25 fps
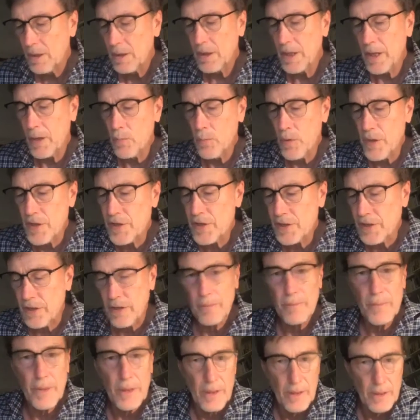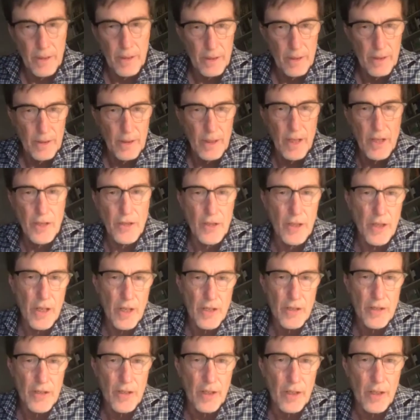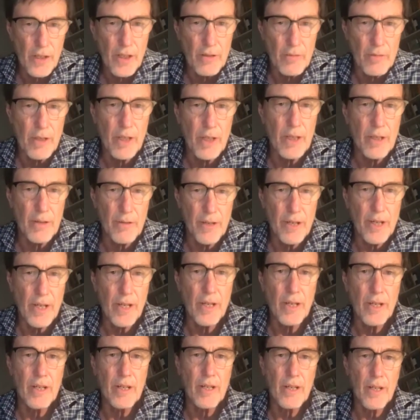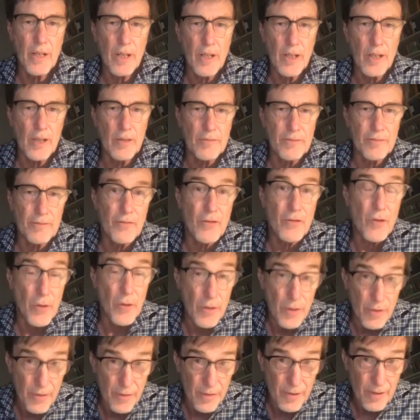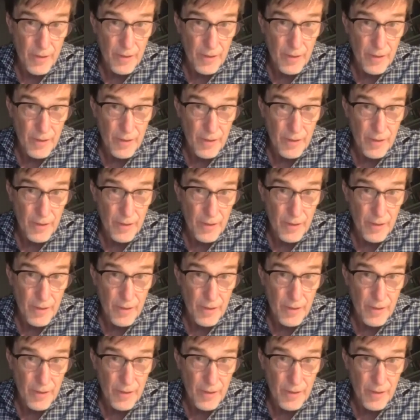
wisdom is the corollary of truth,